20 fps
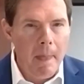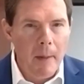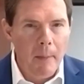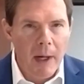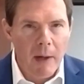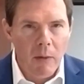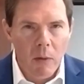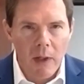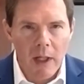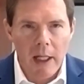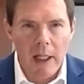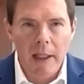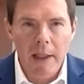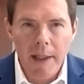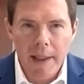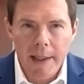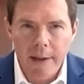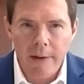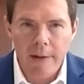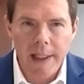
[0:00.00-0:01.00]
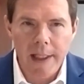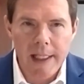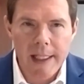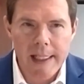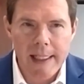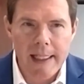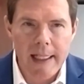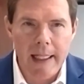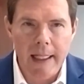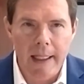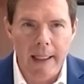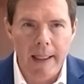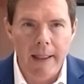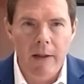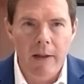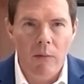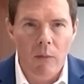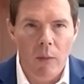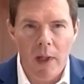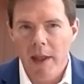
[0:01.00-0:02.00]
But we're clearly
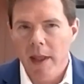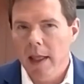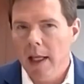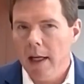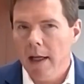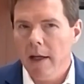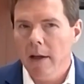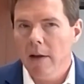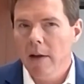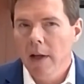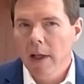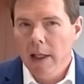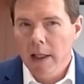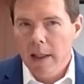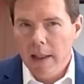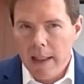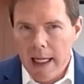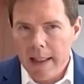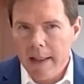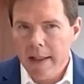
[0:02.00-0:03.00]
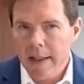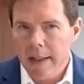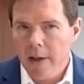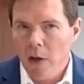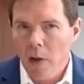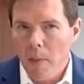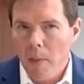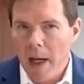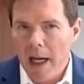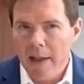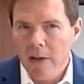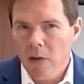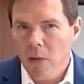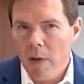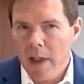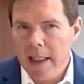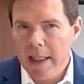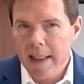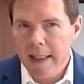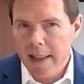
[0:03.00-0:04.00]
seeing with their net zero by
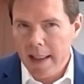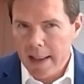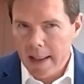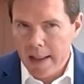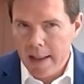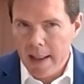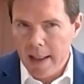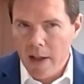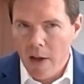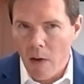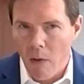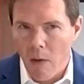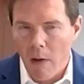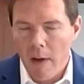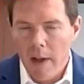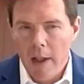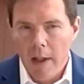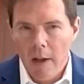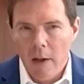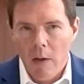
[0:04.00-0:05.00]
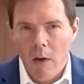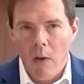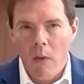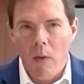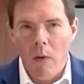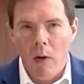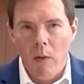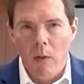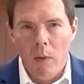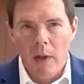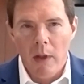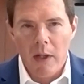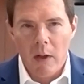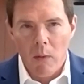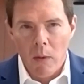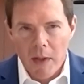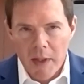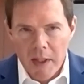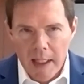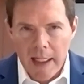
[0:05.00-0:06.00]
2060 goal,
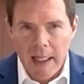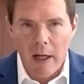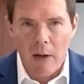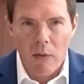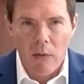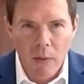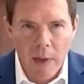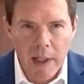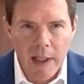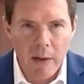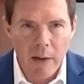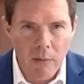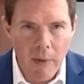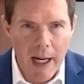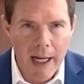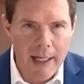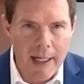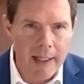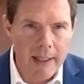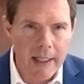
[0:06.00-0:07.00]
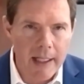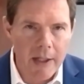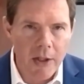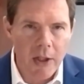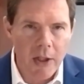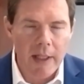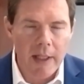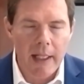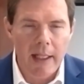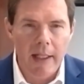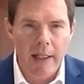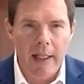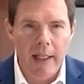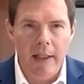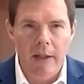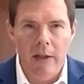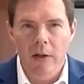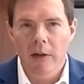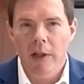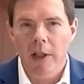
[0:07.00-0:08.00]
we're seeing a real recognition
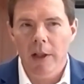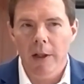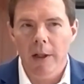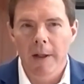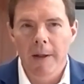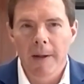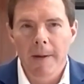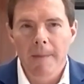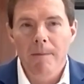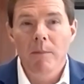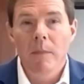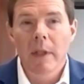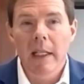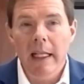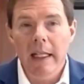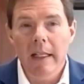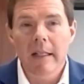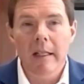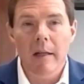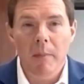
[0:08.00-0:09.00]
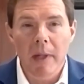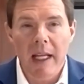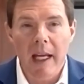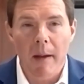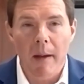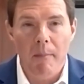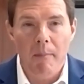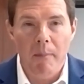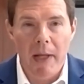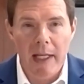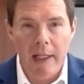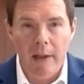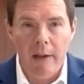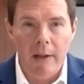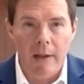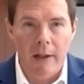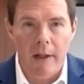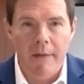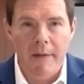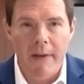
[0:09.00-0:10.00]
that nuclear needs to be a
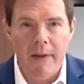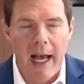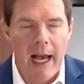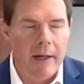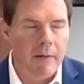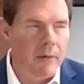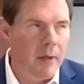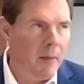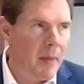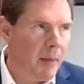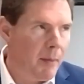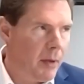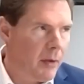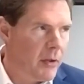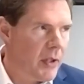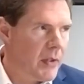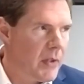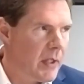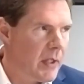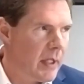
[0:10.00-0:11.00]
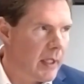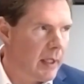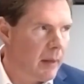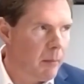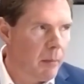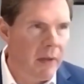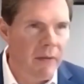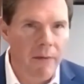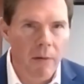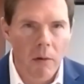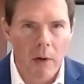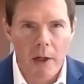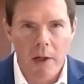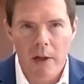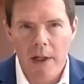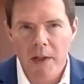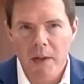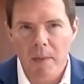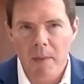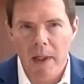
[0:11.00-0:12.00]
pillar of that. And remember, just before
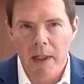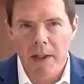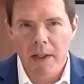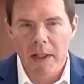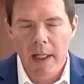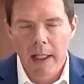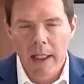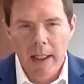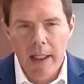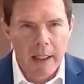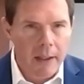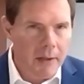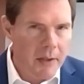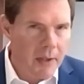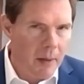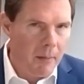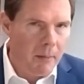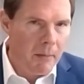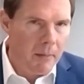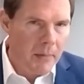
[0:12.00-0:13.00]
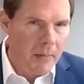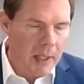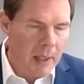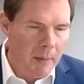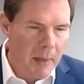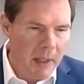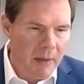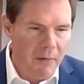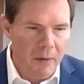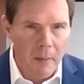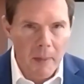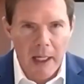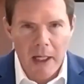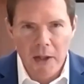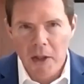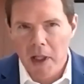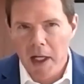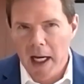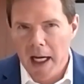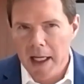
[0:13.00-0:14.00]
Christmas, some
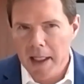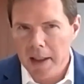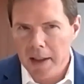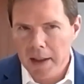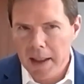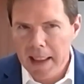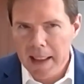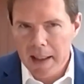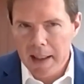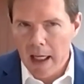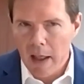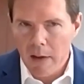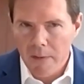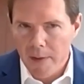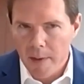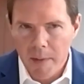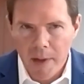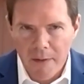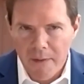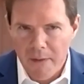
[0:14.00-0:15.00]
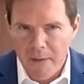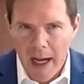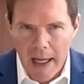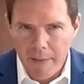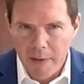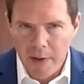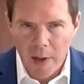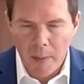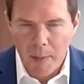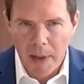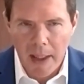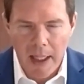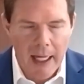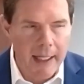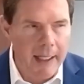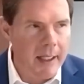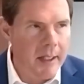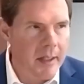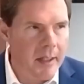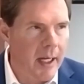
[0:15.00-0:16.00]
information kind of leaked out from the 5-year
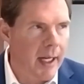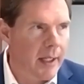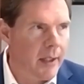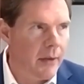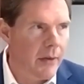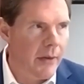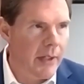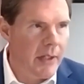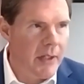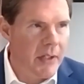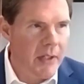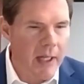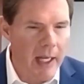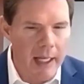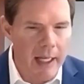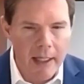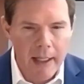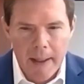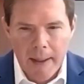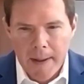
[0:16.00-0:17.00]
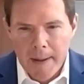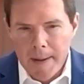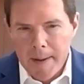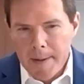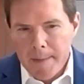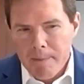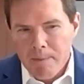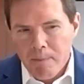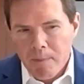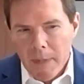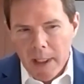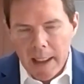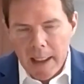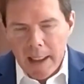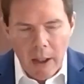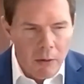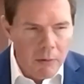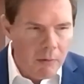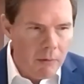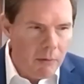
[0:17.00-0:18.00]
planning cycle that said,
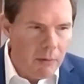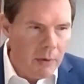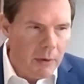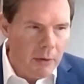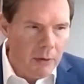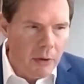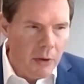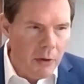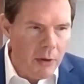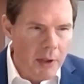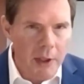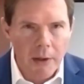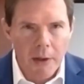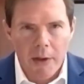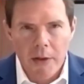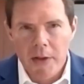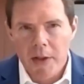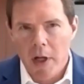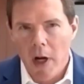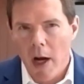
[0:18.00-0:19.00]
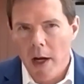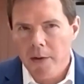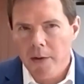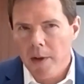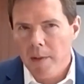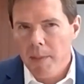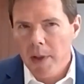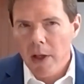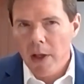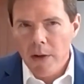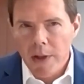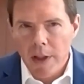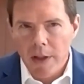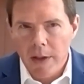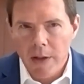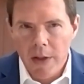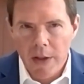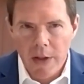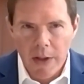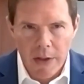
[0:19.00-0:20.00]
nuclear's
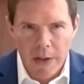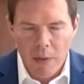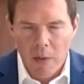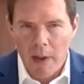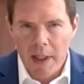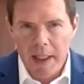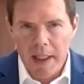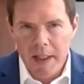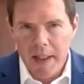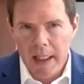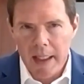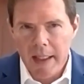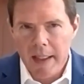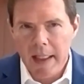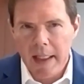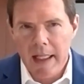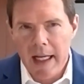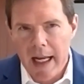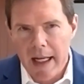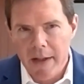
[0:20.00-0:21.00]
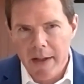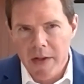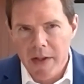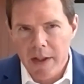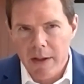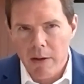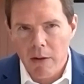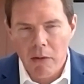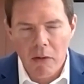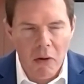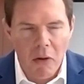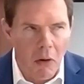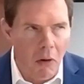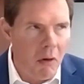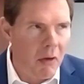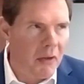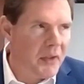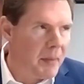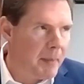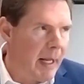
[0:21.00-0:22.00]
contribution to the 2060 net zero
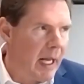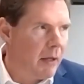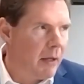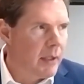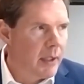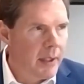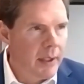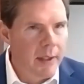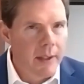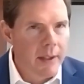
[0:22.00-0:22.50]
goal is about,